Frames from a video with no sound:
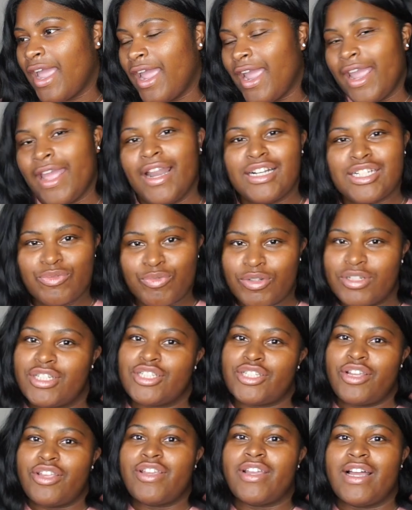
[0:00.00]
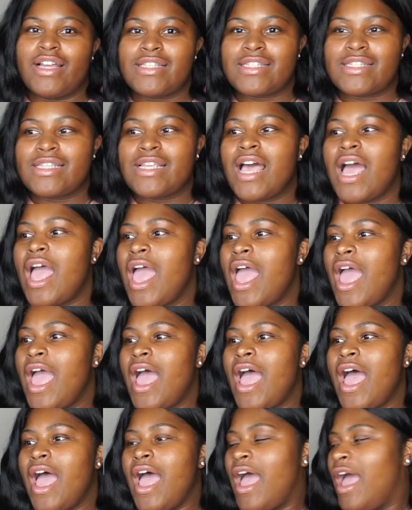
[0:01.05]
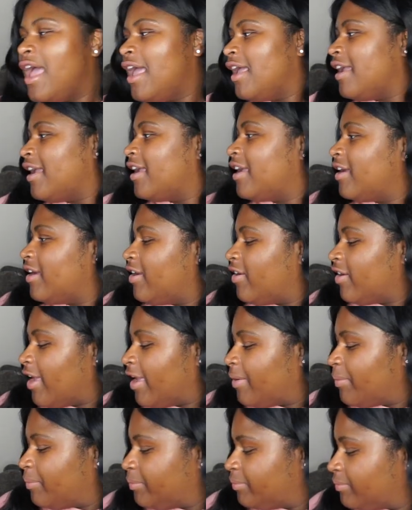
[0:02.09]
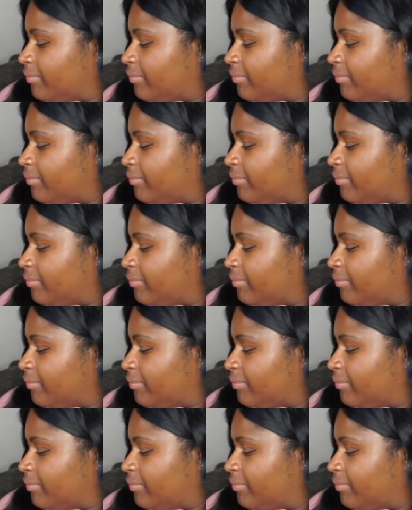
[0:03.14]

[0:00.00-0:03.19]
And I just wanted to show you guys. Okay.